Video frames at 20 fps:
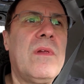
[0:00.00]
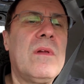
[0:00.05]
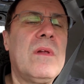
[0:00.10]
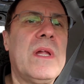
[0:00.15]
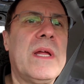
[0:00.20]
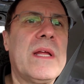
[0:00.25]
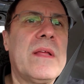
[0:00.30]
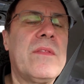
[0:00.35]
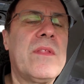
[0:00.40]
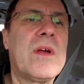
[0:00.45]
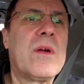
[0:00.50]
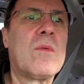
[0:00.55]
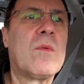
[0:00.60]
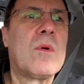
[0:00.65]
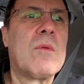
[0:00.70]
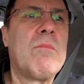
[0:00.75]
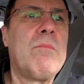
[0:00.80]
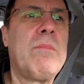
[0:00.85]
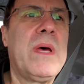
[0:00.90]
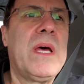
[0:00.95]
Like there
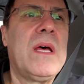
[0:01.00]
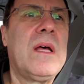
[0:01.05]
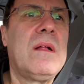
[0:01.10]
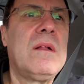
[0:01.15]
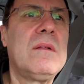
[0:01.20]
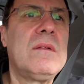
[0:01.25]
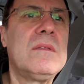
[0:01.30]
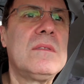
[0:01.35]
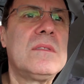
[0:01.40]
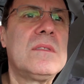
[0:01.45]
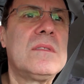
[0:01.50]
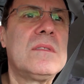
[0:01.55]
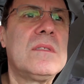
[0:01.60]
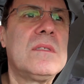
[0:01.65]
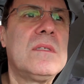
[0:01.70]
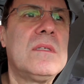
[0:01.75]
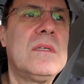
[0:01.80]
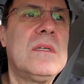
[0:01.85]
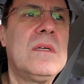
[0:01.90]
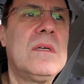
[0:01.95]
were bells
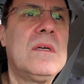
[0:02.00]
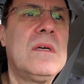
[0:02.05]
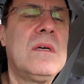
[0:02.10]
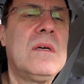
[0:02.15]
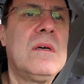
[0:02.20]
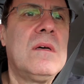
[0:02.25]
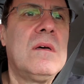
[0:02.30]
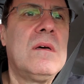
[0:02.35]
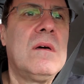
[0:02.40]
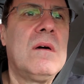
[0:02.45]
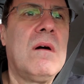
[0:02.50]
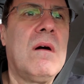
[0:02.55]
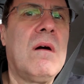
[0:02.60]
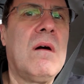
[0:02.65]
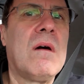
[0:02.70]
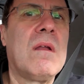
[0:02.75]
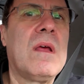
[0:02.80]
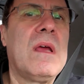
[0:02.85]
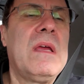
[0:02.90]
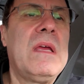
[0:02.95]

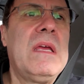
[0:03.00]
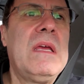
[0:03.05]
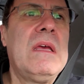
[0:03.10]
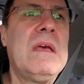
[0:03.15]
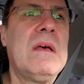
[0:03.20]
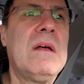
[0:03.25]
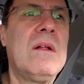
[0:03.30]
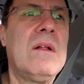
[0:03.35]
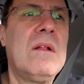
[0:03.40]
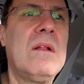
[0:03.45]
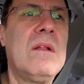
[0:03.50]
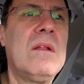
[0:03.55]
on a hill,